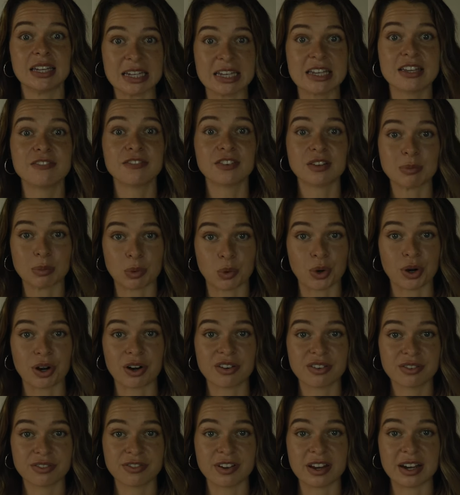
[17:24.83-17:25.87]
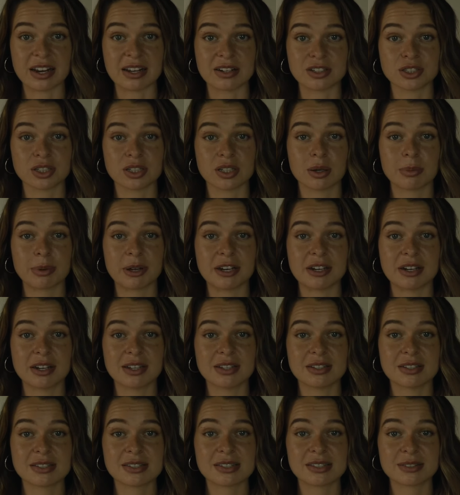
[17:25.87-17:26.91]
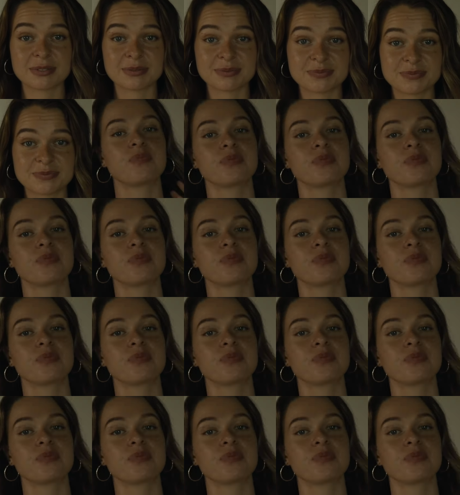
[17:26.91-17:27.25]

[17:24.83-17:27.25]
even more financial abundance.